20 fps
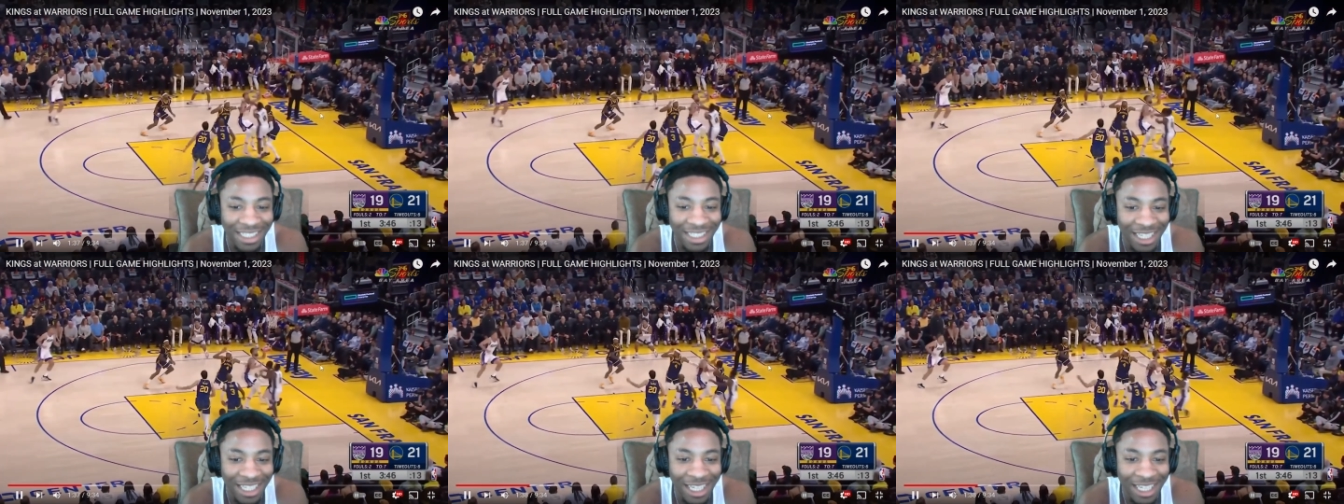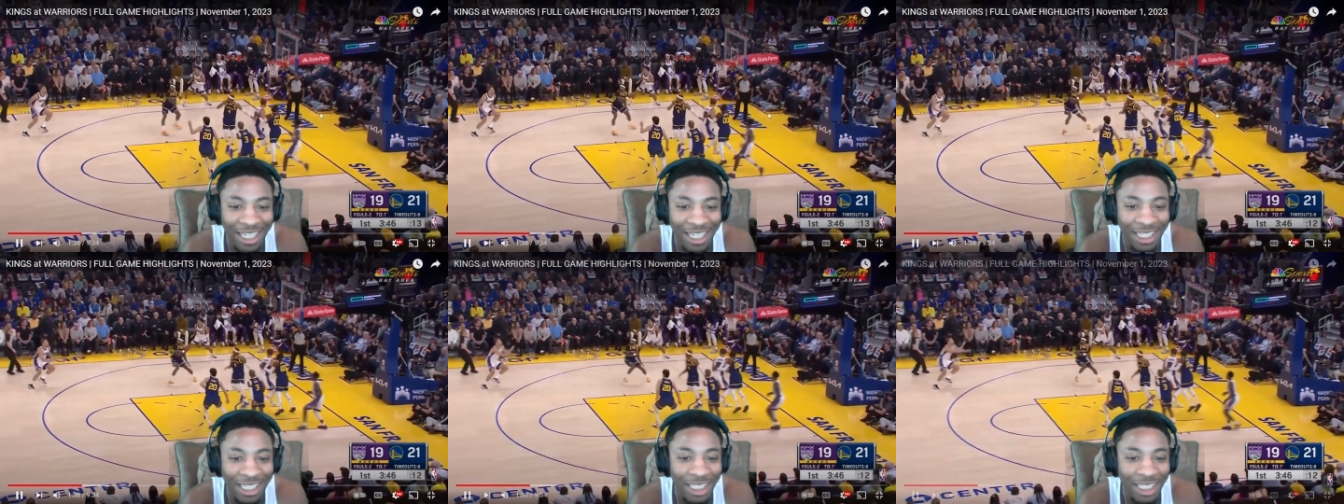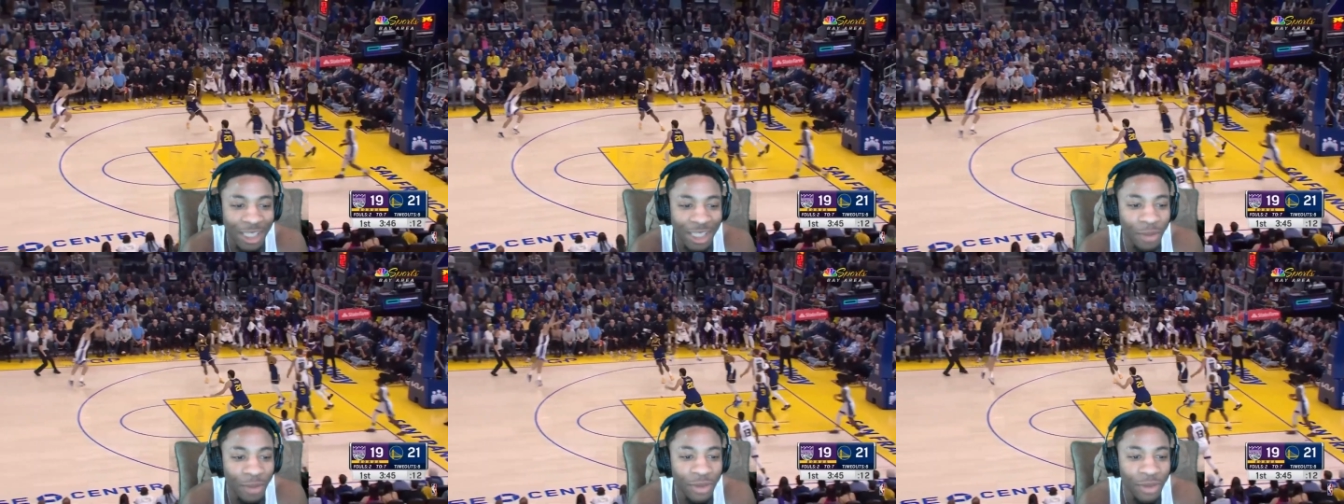Yeah,
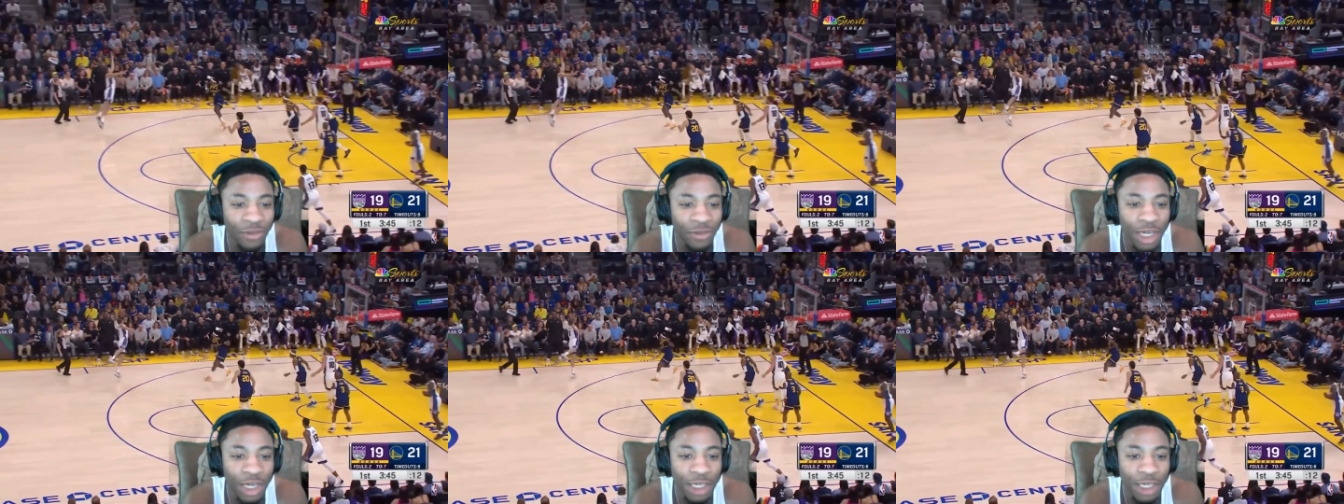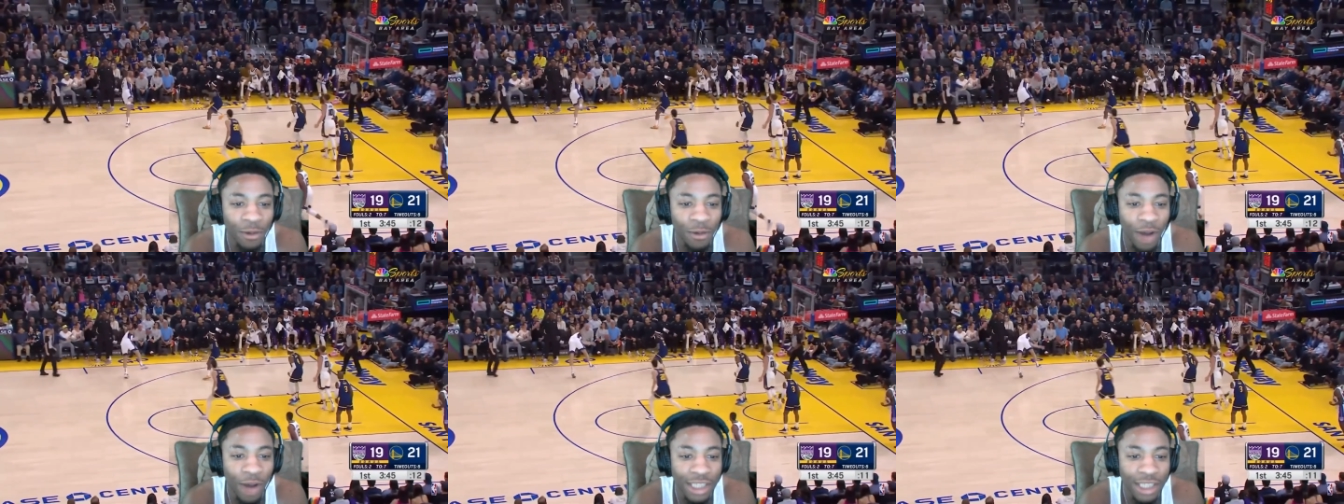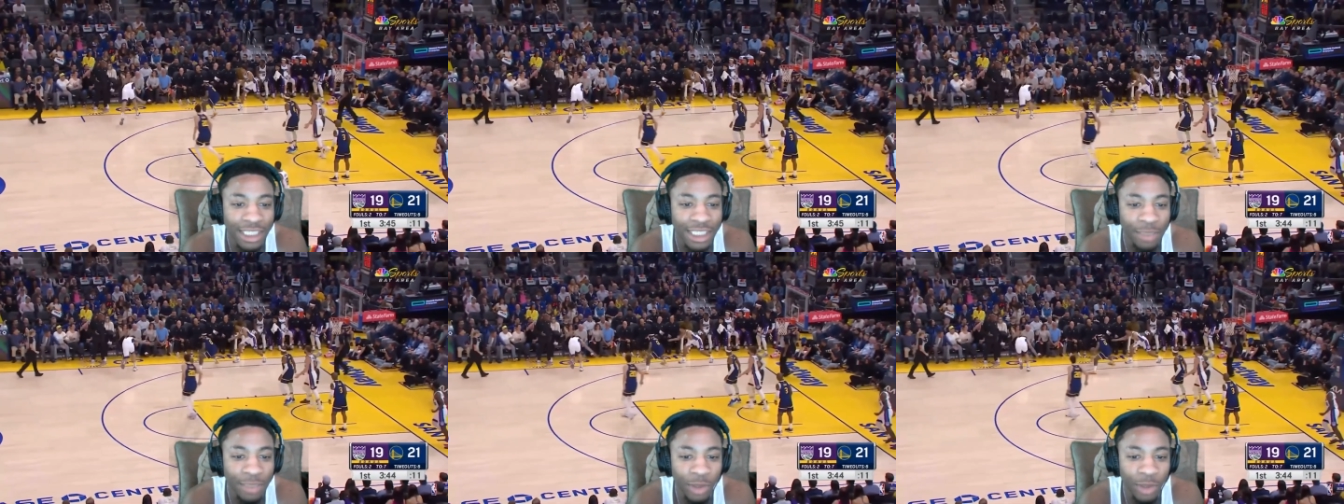this gonna be fun to
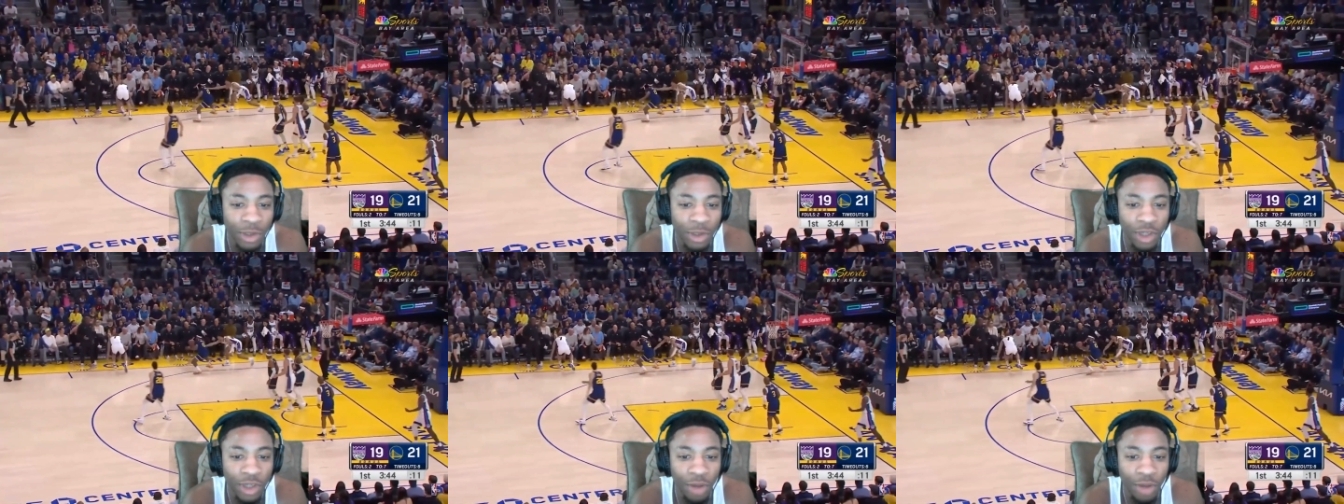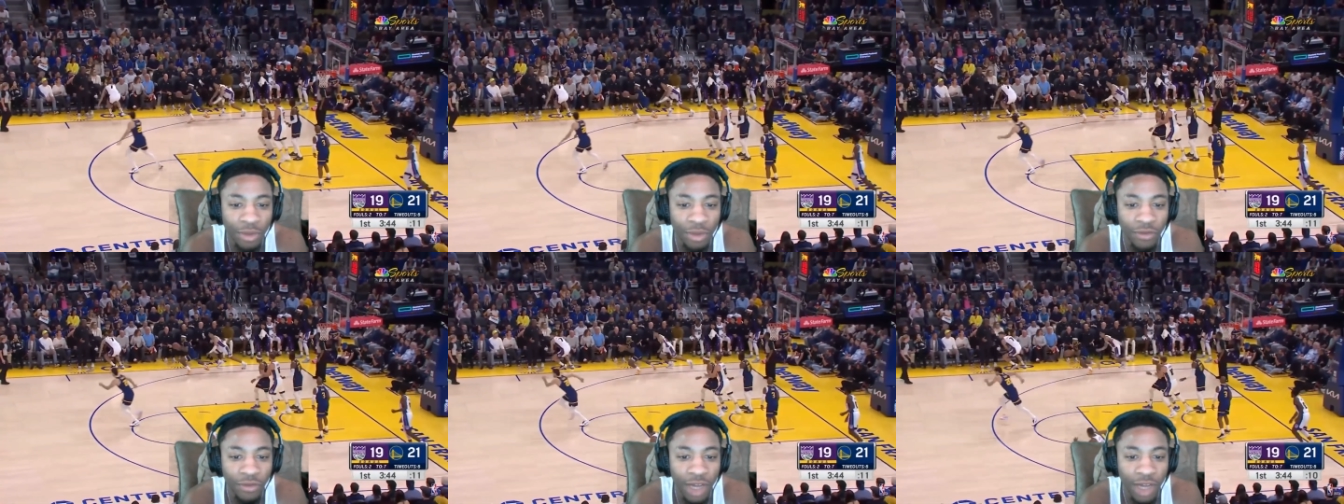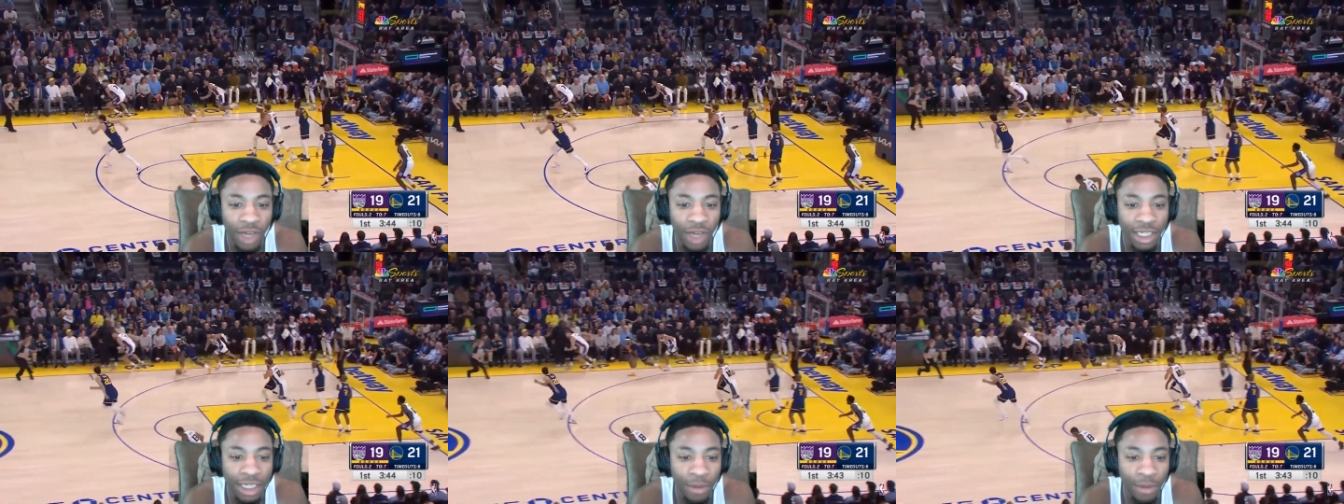watch. CP3 gonna be
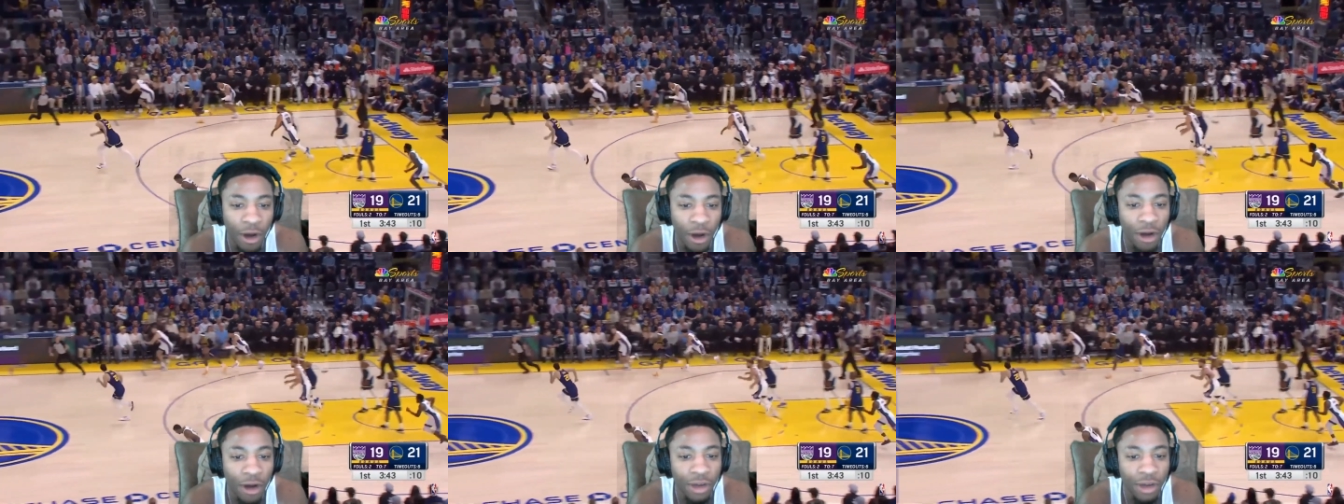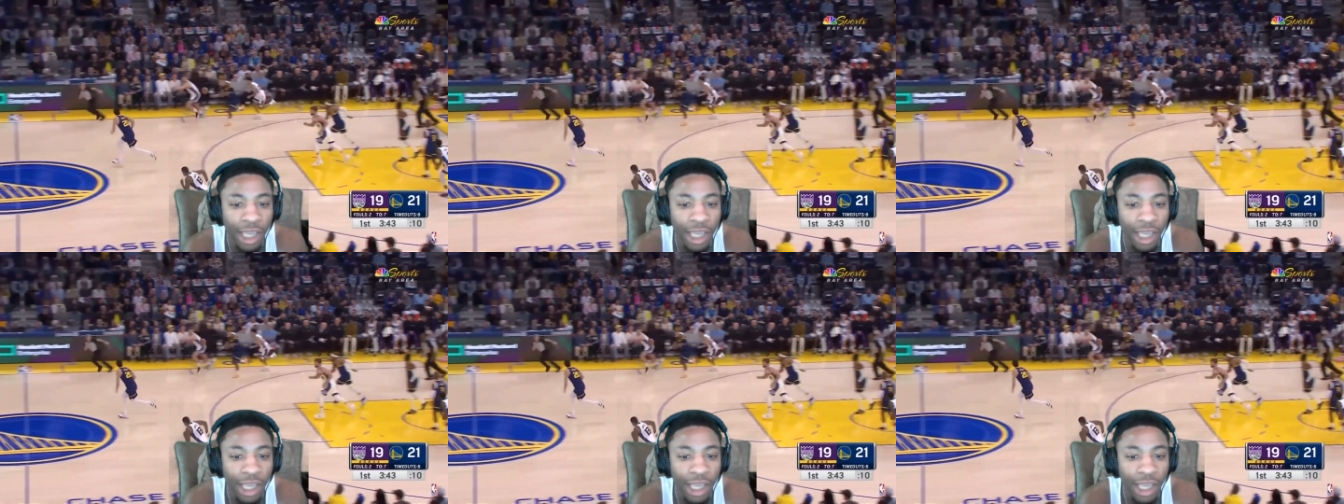finding them all